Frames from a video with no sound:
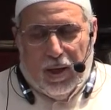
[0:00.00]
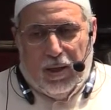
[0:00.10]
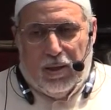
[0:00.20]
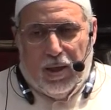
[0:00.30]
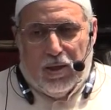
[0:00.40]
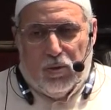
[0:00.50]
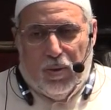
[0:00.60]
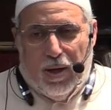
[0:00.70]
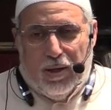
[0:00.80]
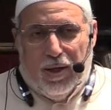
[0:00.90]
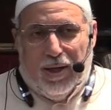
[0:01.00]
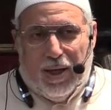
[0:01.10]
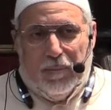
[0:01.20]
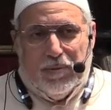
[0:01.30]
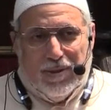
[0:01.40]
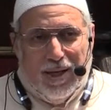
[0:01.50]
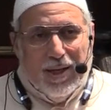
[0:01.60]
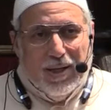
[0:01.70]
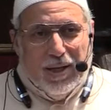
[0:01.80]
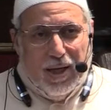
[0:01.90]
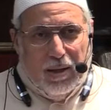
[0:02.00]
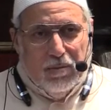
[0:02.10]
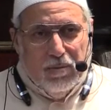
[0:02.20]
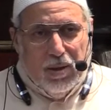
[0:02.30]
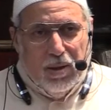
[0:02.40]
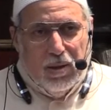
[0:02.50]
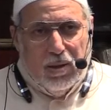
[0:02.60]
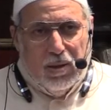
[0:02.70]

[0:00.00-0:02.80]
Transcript: And that's why they kept telling him,